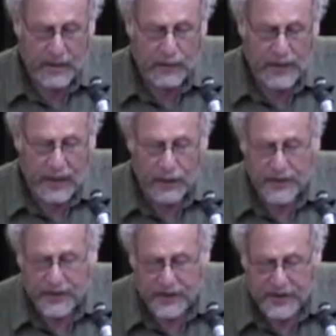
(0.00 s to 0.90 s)
they would not
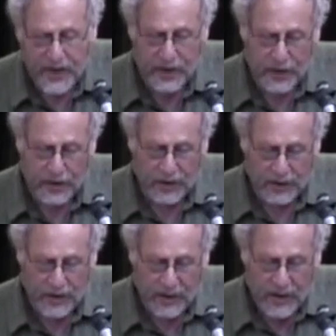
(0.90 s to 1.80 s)
only sustain
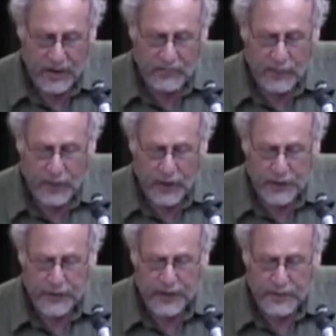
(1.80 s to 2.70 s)
her, but would
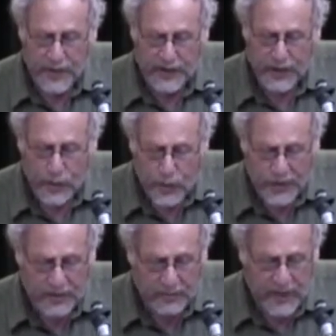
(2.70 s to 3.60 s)
also express the
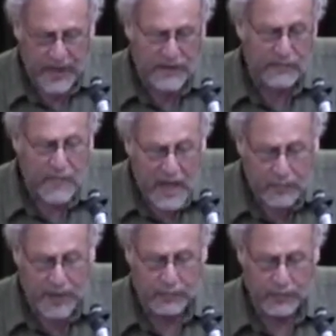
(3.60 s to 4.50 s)
wounds and pains of
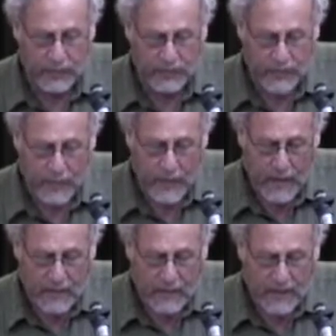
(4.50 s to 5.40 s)
many people,
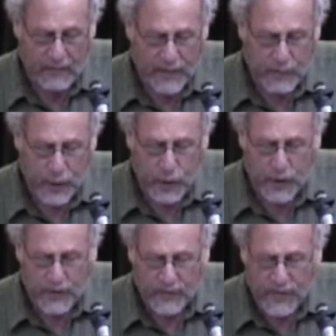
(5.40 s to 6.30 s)
of people who
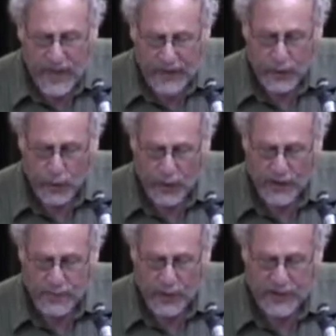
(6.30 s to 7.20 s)
couldn't find the
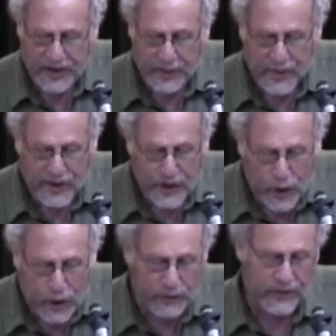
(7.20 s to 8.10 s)
words because they'd been
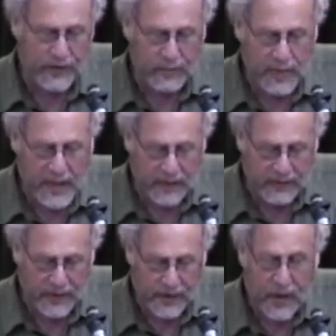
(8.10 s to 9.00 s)
stolen from their
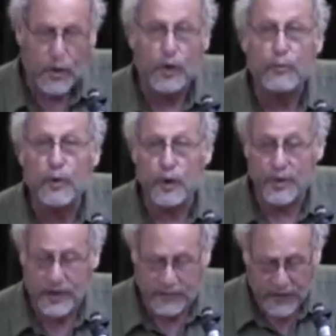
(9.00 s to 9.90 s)
mouths or
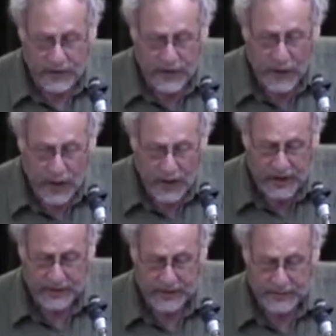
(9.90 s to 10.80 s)
burned in front of their
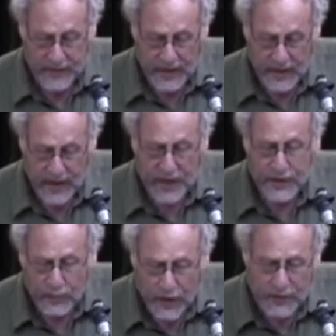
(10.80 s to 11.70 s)
eyes,
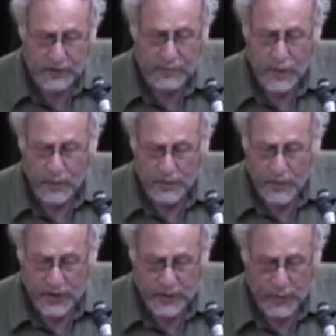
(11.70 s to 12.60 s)
as her mother's
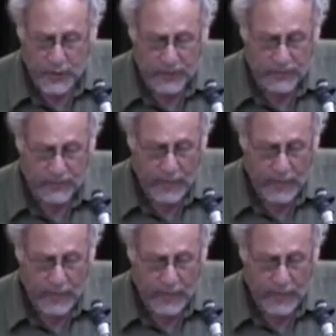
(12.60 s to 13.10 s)
poems once were.